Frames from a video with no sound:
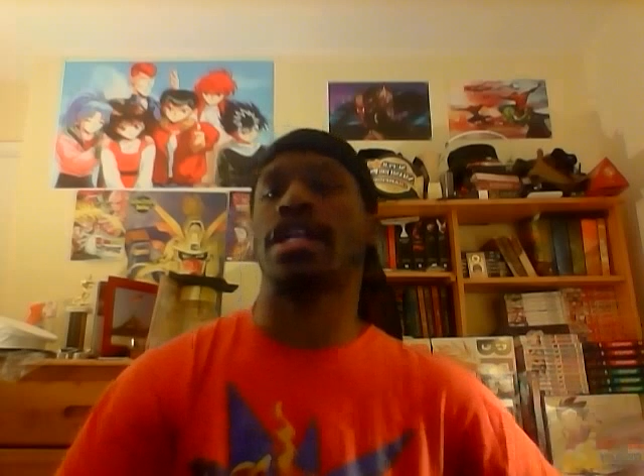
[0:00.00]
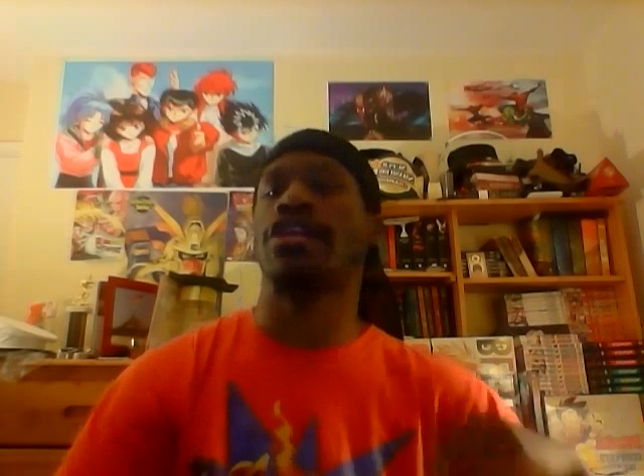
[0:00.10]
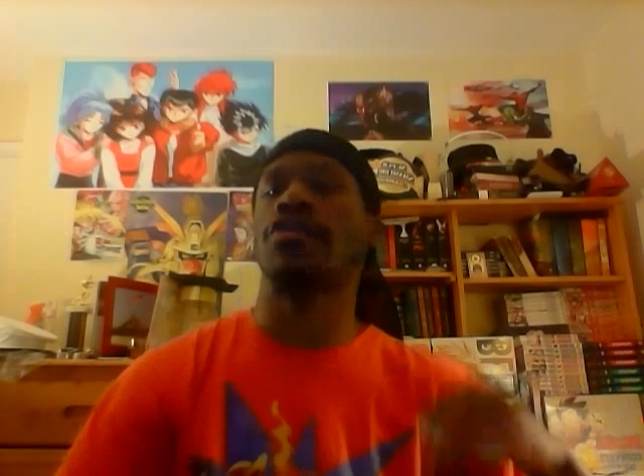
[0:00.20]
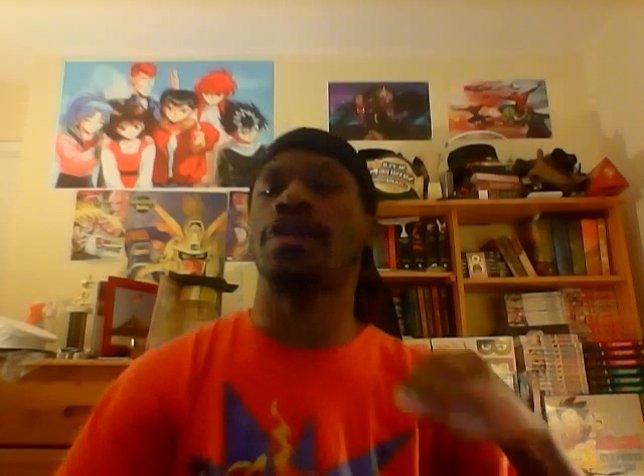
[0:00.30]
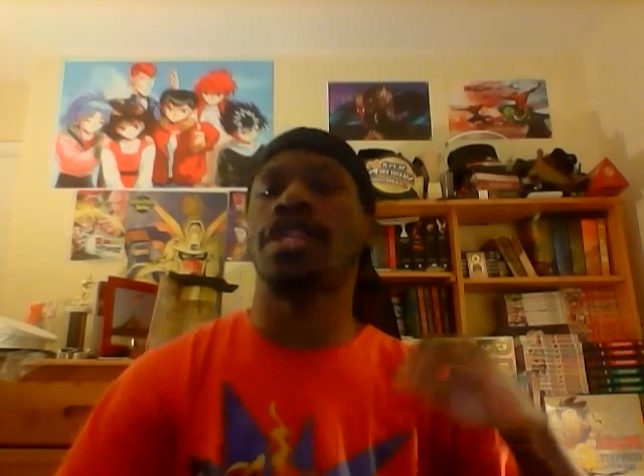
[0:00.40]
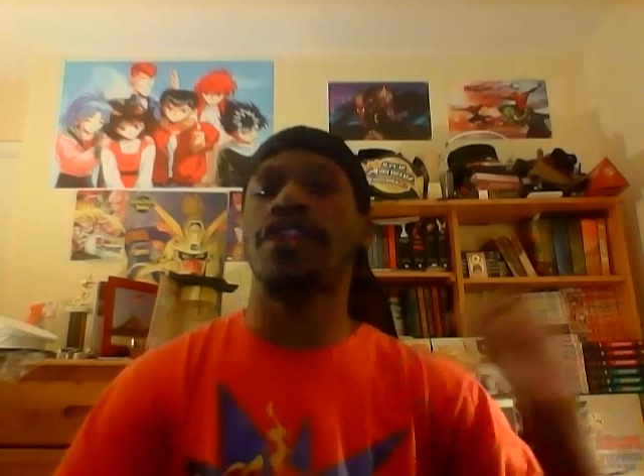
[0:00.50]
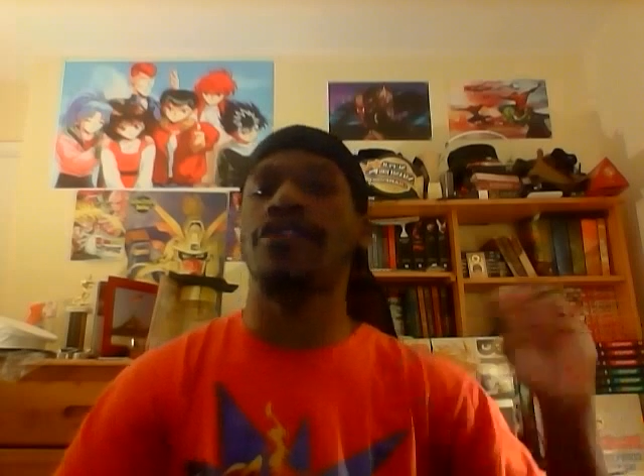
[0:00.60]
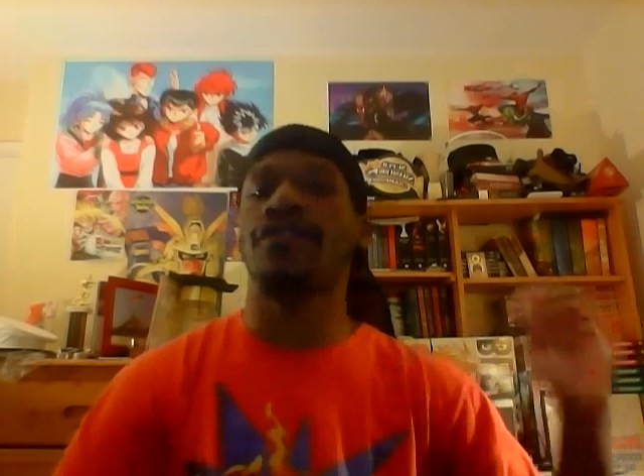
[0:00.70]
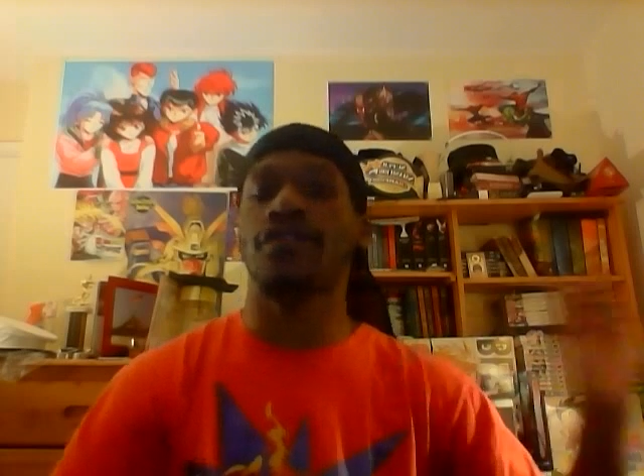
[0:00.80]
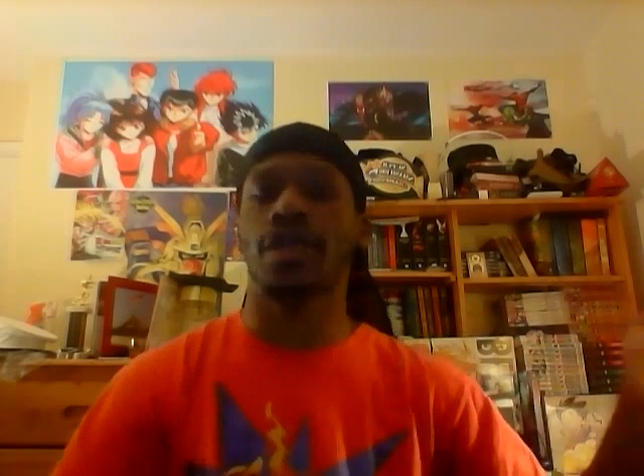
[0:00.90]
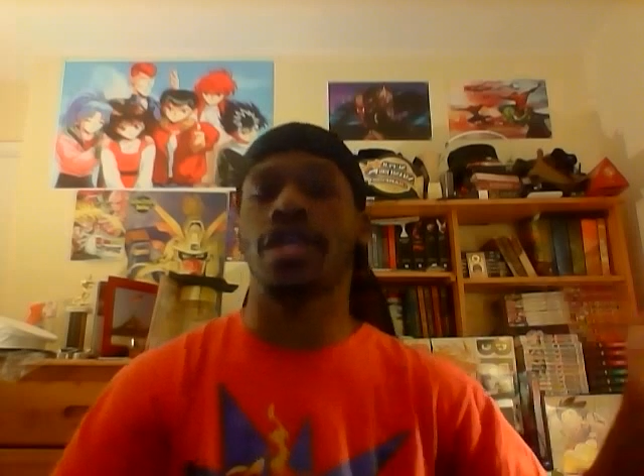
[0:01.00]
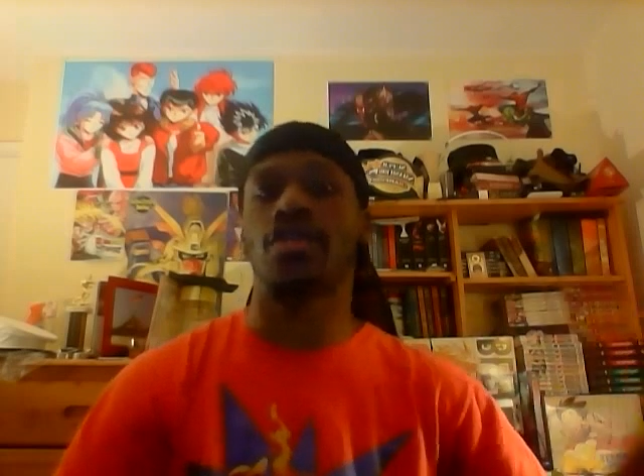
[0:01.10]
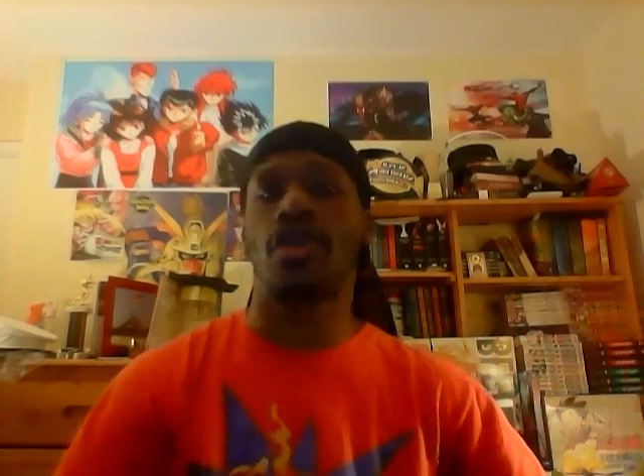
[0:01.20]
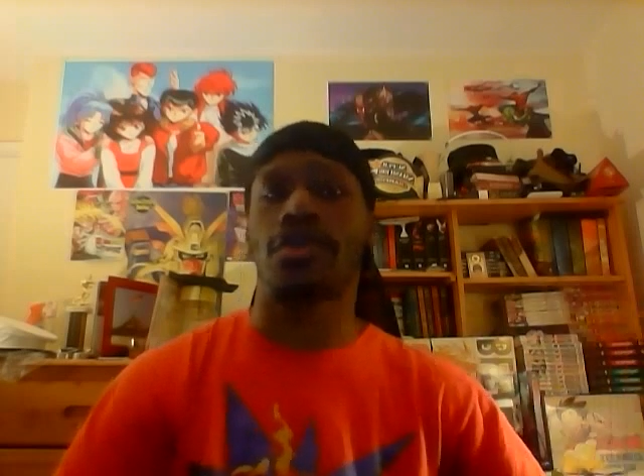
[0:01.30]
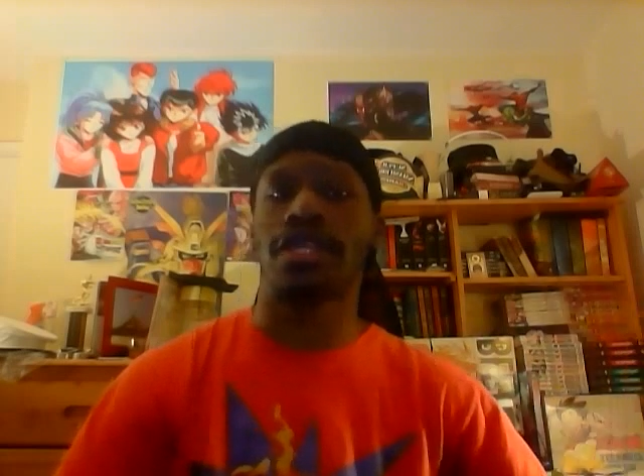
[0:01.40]
A little bit different from what he
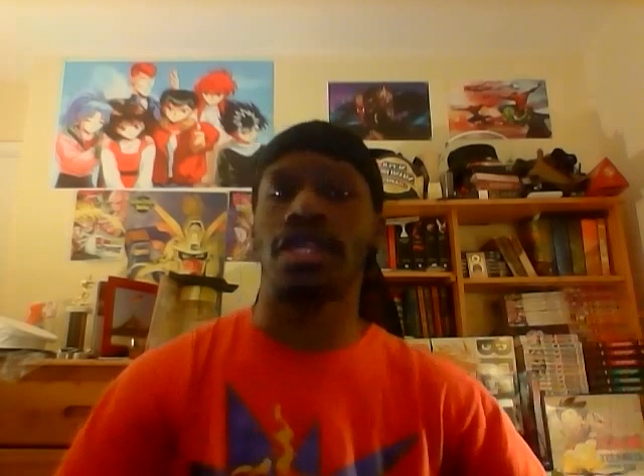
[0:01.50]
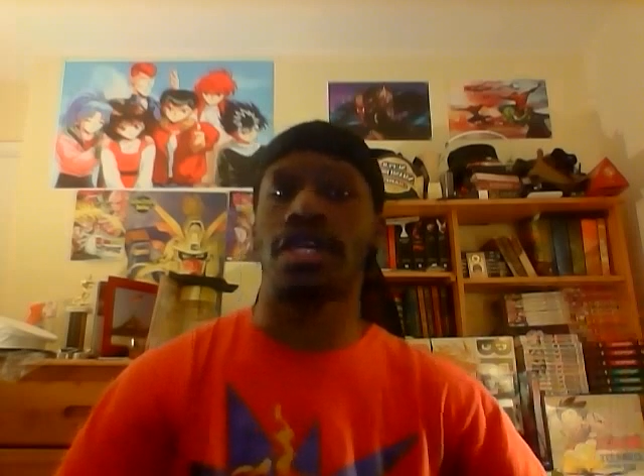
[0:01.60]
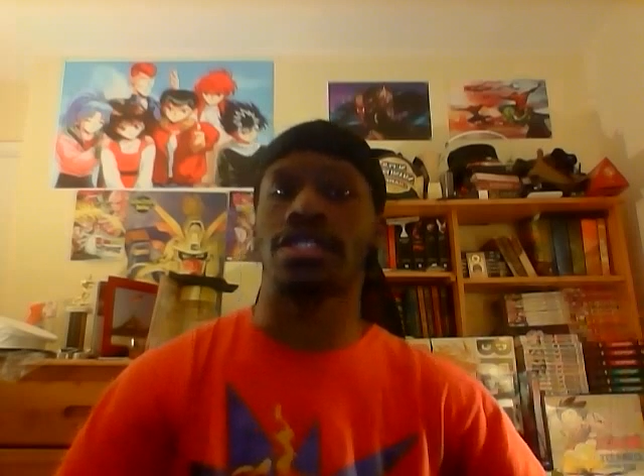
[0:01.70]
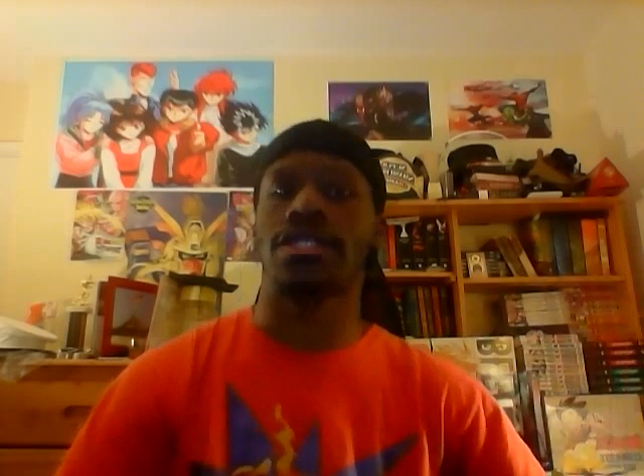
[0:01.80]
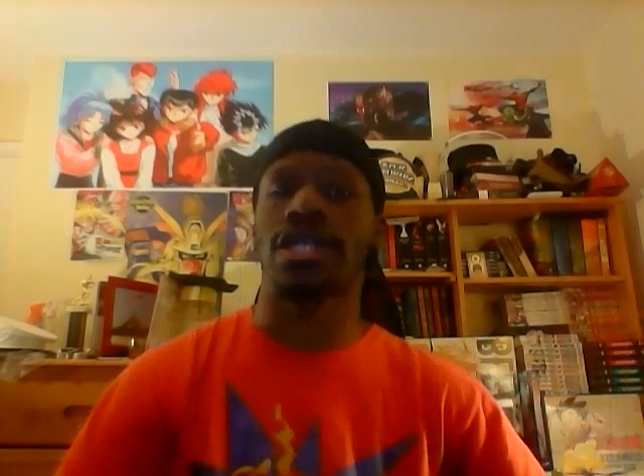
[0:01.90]
normally does.